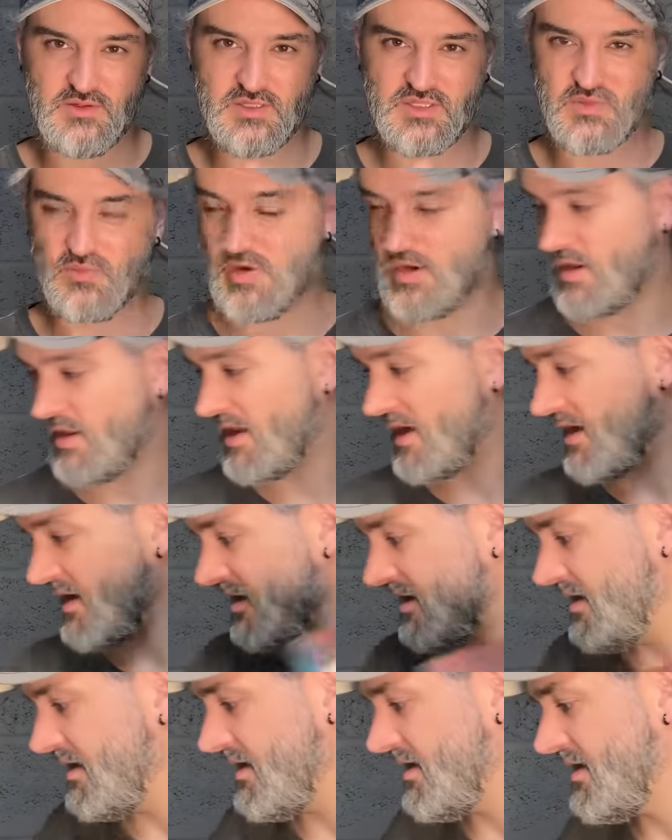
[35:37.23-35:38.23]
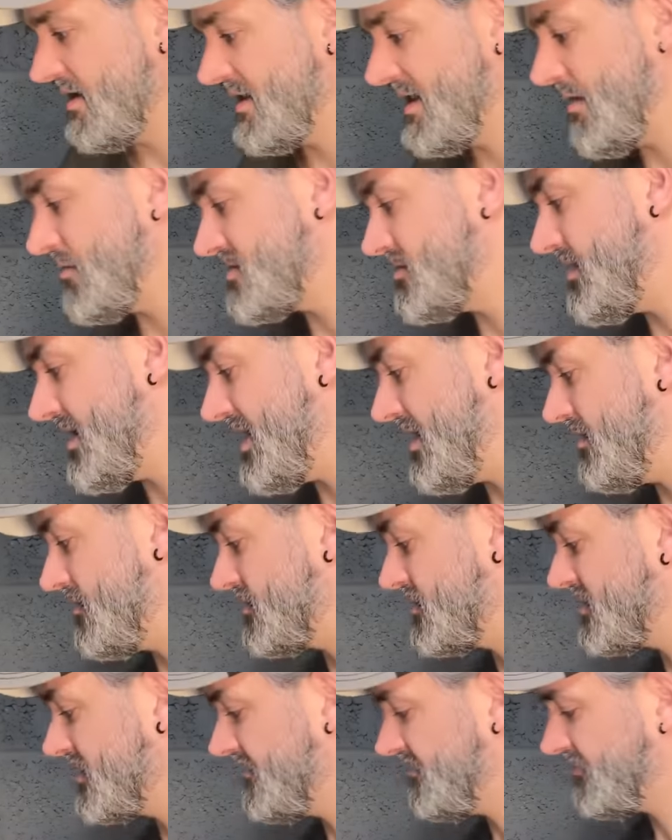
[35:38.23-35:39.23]
somewhere like that. That was
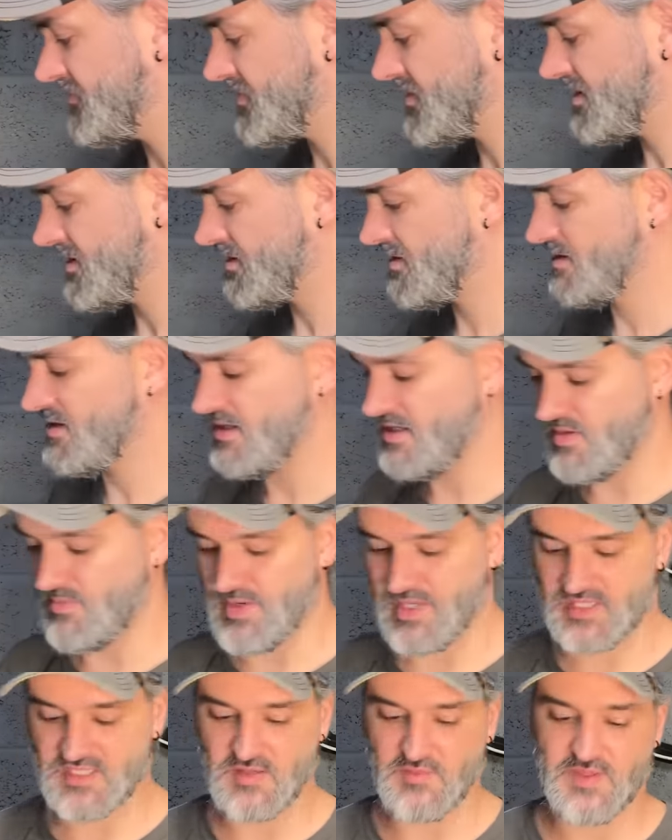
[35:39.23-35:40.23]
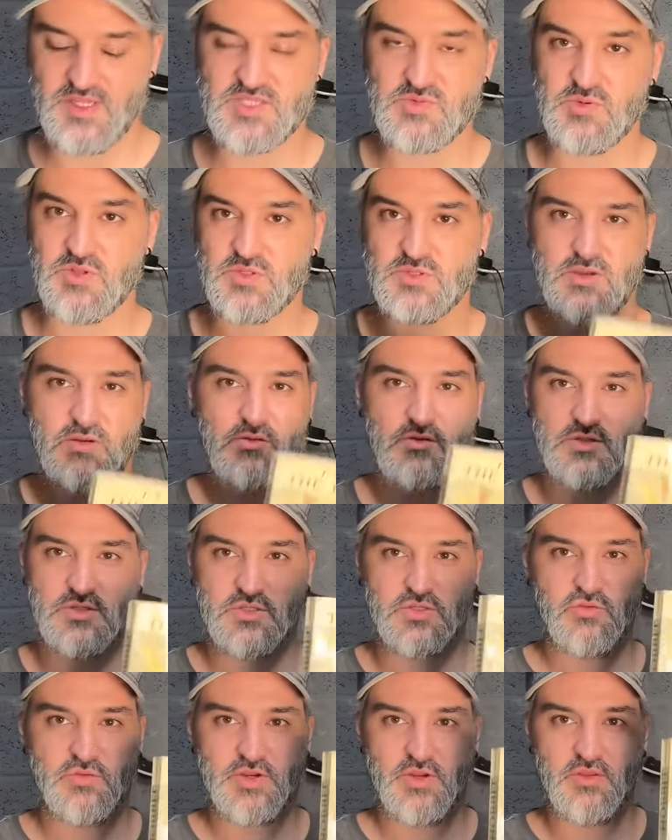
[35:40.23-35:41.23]
£1. And I picked up this one as well because I
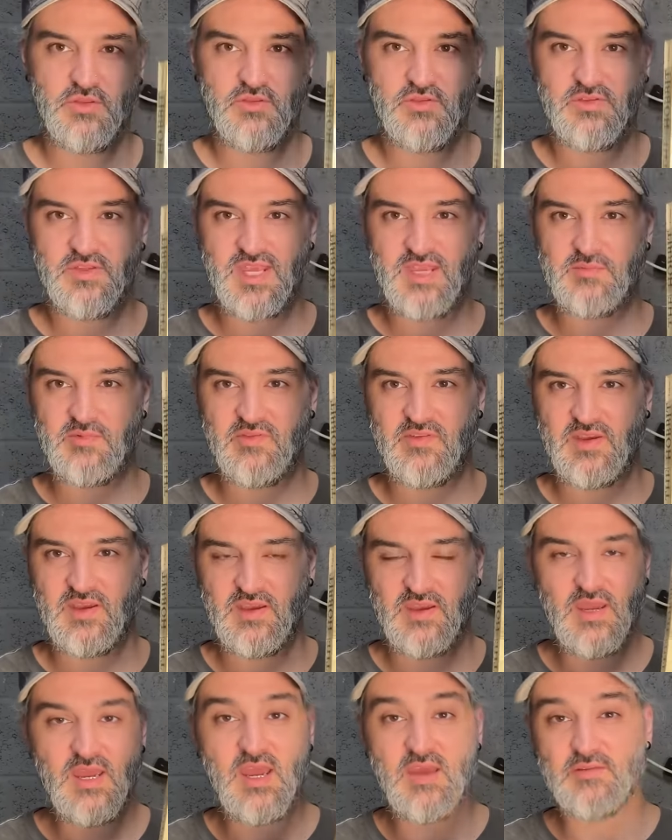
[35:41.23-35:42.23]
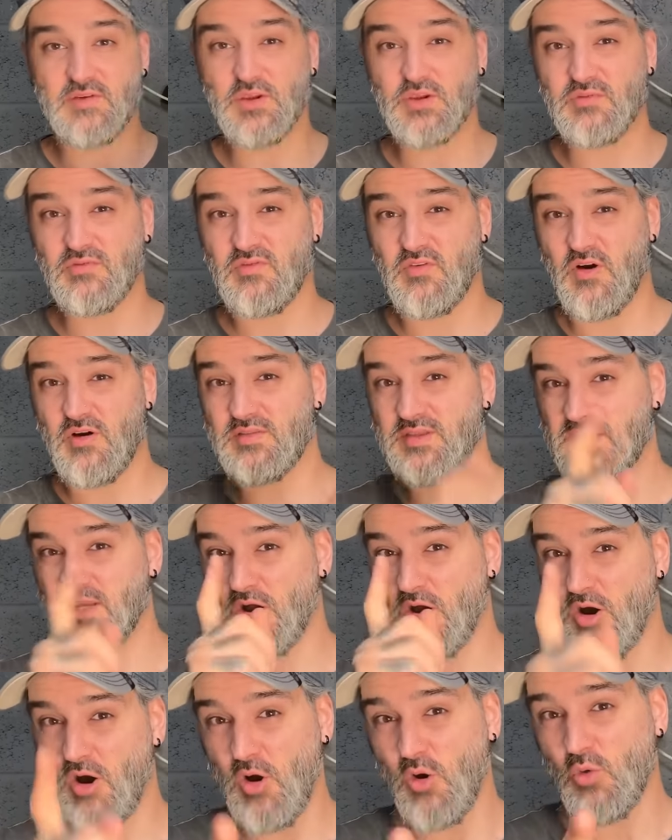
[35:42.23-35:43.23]
was already on the theme of it. If you can find the
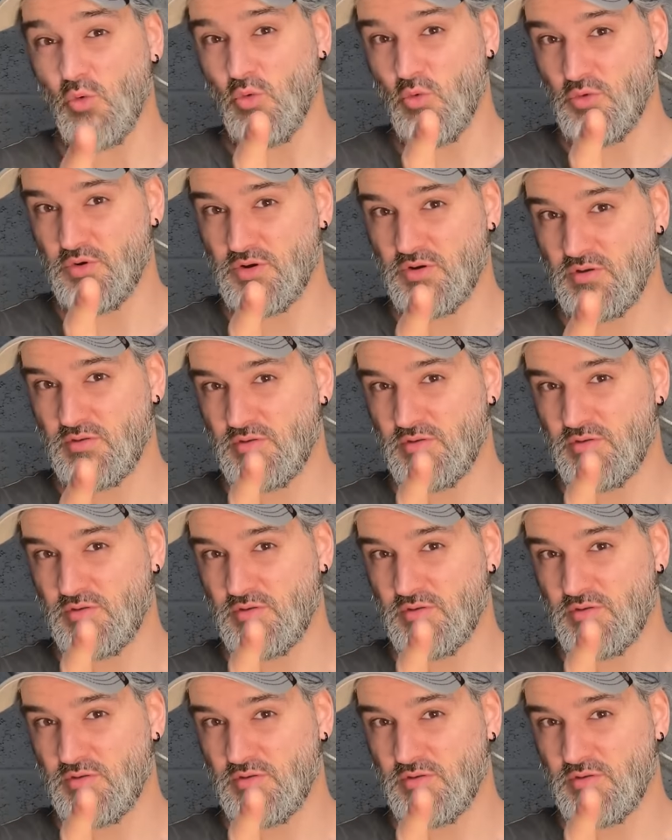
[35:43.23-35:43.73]
old